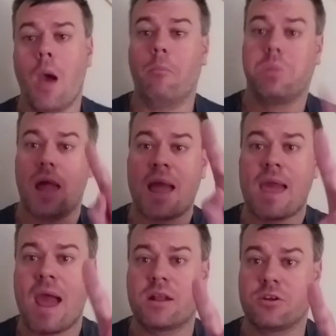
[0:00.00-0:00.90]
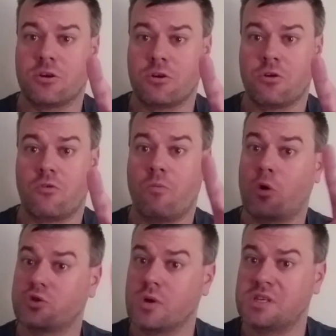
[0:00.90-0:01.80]
Black actor,
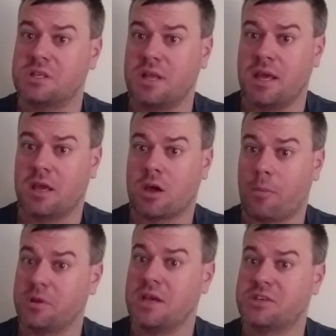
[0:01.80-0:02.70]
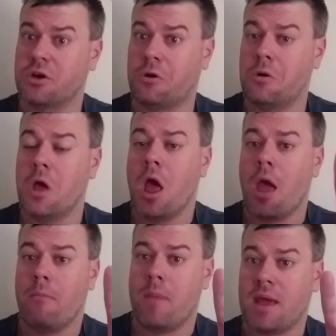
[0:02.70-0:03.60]
most recently, a couple days ago,
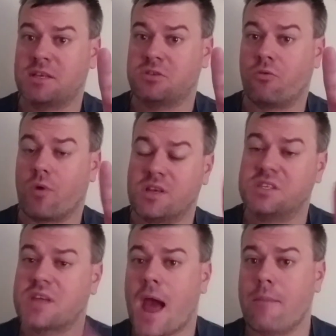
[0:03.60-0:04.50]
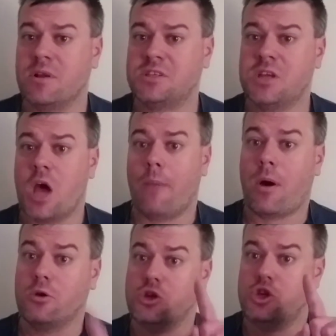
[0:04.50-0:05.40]
makes racist comments
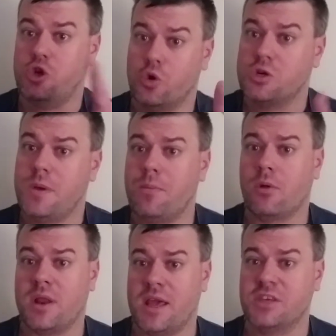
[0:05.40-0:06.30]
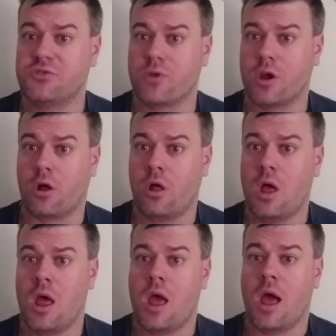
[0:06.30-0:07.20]
about Jewish people in Israel
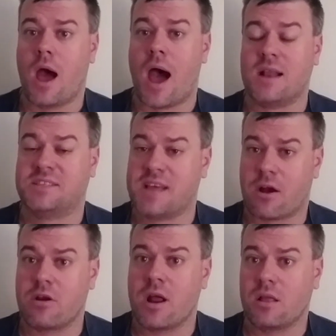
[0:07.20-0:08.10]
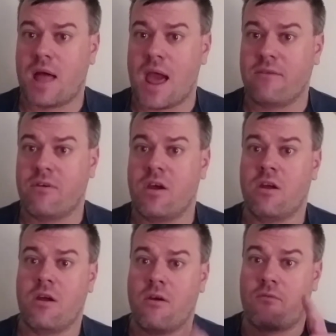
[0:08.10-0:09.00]
on Saturday Night Live
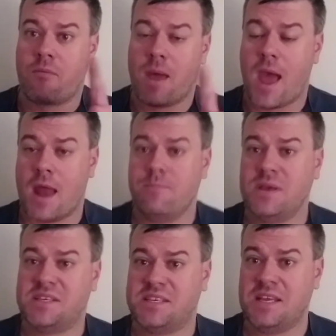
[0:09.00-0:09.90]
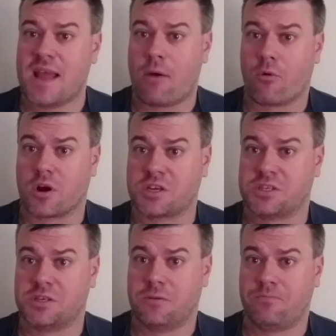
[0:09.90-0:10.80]
from NBC networks,
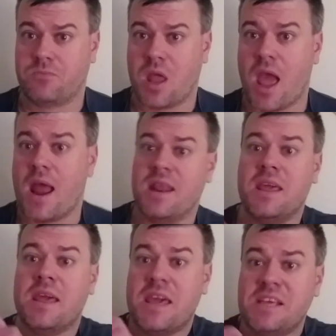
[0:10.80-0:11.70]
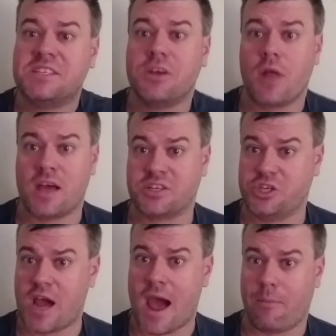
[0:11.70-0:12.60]
and he still has a
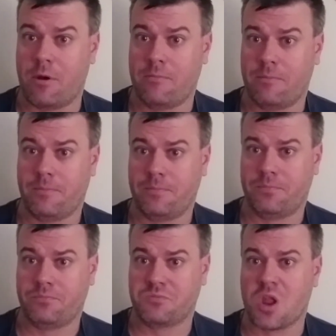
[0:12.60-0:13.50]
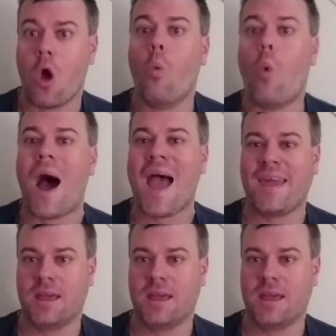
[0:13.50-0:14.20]
job. Why?